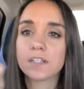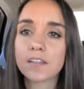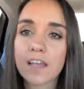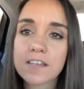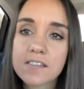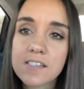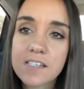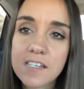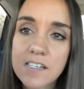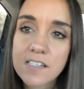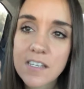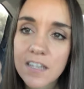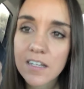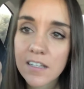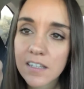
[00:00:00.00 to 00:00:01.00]
less
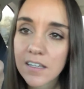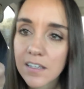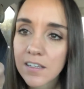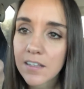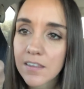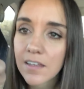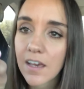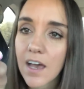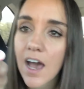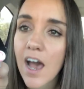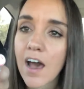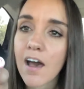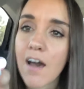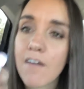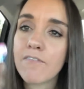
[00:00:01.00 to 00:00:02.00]
detailing, that
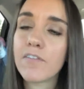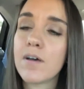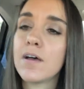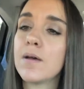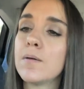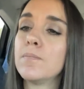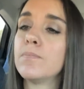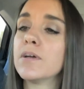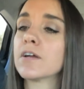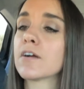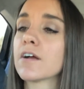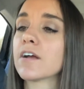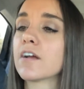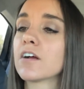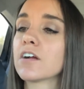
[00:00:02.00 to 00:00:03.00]
have
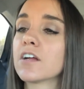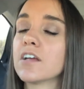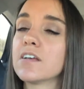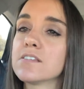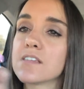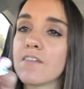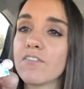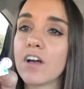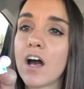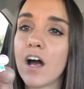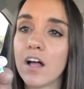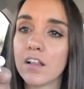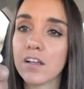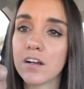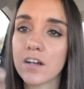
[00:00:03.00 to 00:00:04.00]
bigger areas of
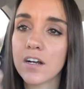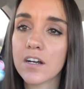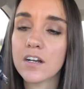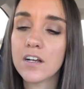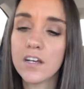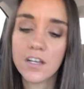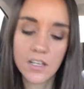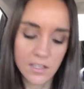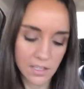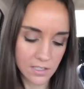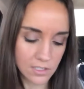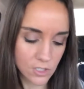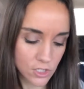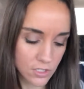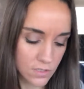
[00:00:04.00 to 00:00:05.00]
color.
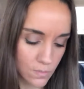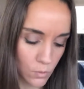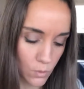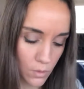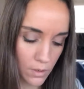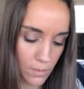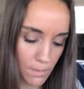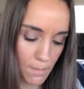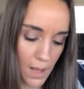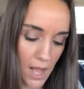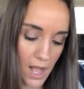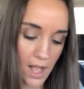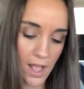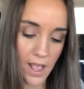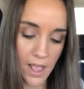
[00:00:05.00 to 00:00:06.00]
That's just more
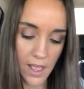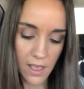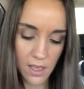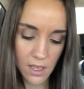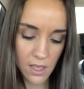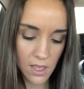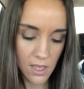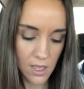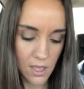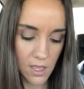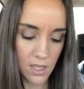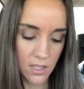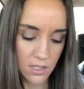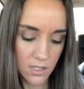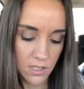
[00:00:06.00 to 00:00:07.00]
my
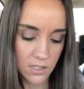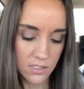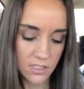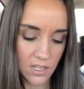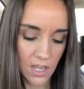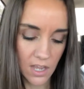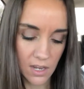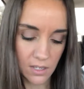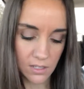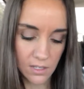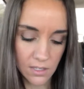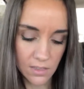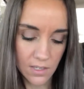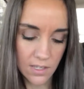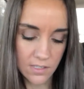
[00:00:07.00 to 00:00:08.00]
style
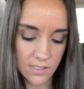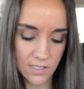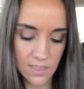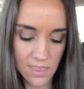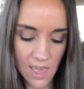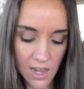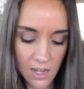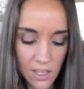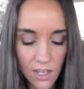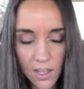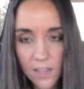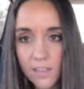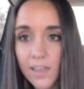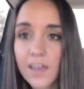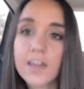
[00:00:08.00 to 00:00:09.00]
and the aesthetic
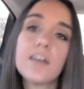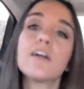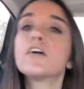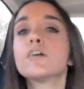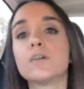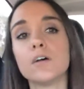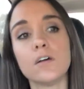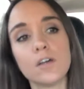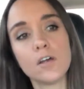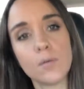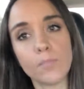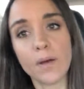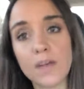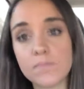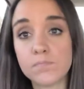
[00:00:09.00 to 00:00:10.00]
I like.
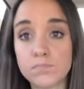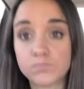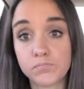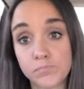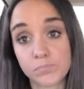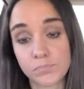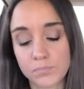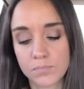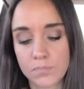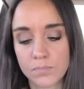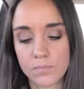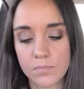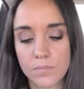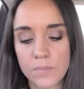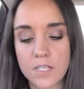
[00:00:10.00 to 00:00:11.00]
But
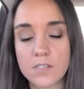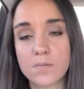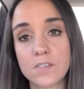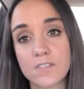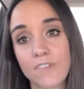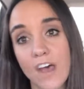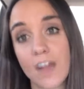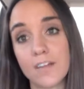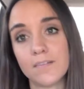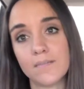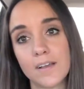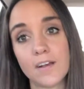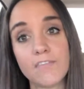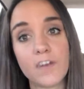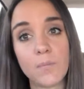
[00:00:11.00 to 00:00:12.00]
this was
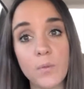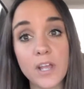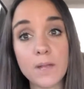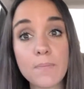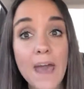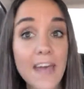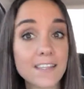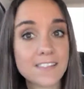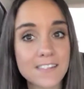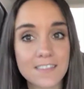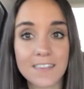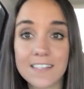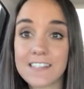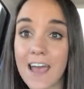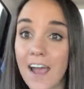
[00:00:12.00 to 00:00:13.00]
fun, a fun way to pass
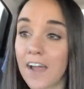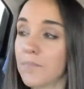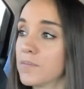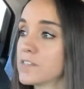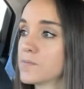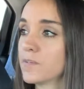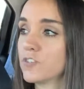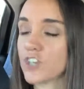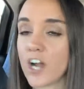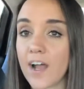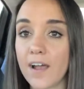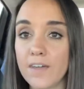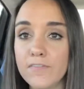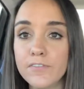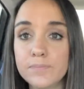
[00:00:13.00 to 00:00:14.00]
the time as we
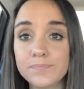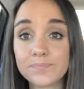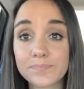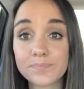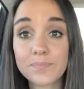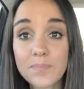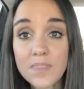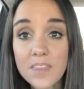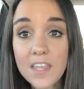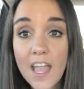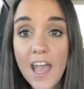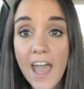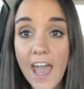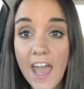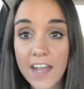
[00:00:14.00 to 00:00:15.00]
drive.
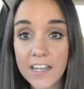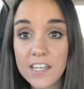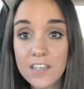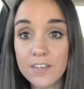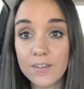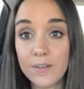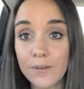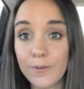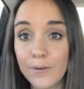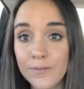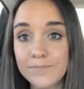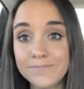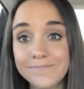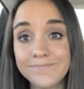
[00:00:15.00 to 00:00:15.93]
Anywho,